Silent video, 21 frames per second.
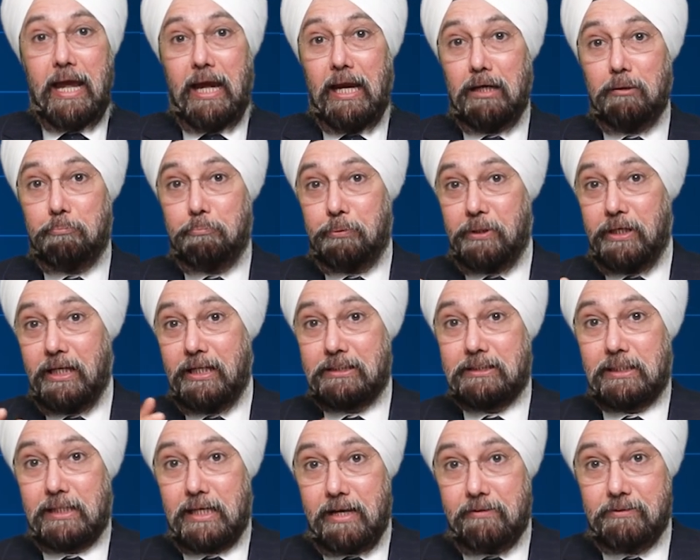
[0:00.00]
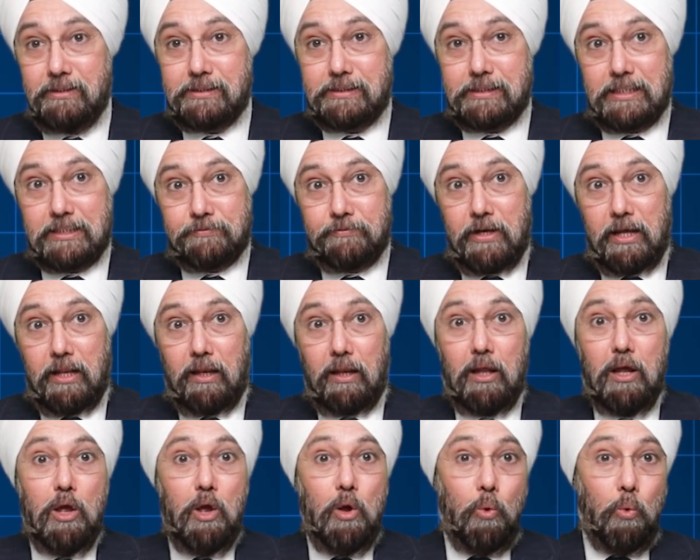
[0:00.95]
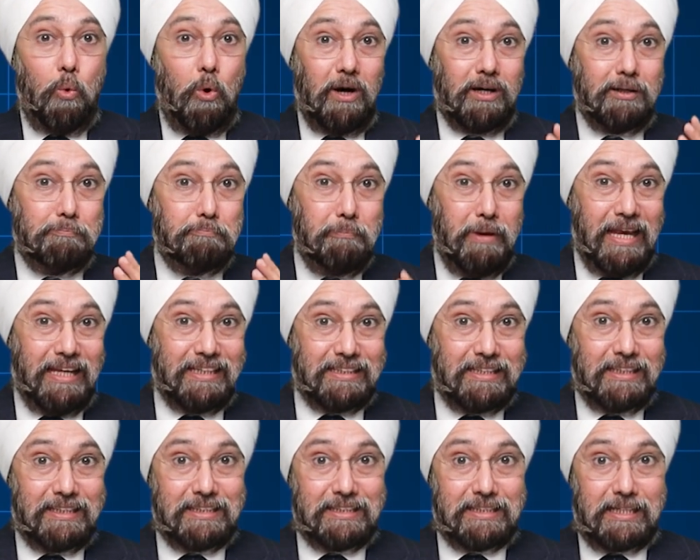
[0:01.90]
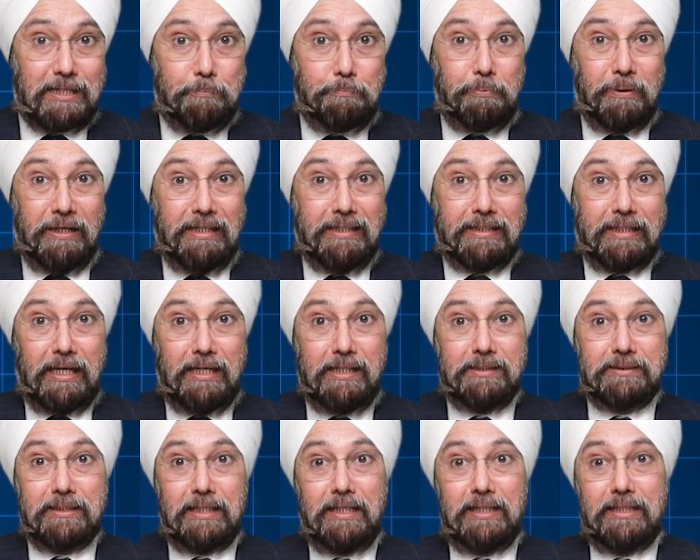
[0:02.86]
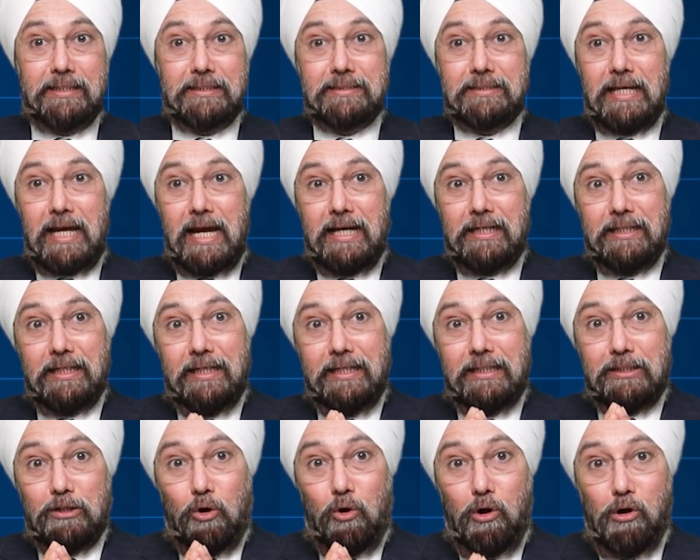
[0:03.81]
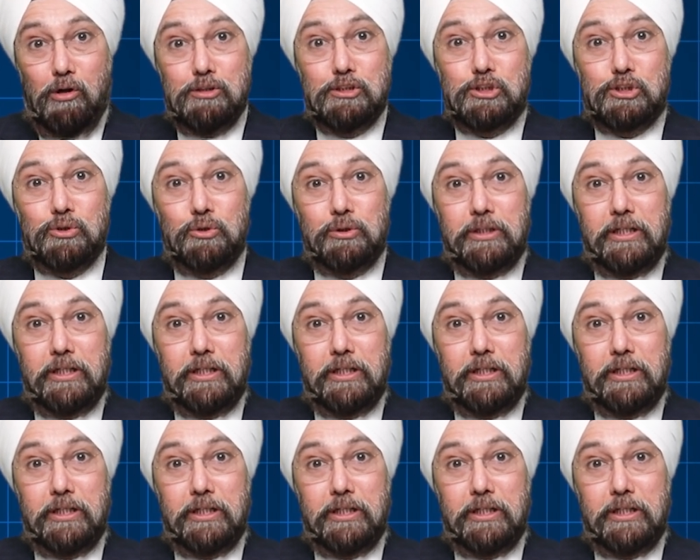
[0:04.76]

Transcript: and pH levels as well. What makes this strip intelligent is that it also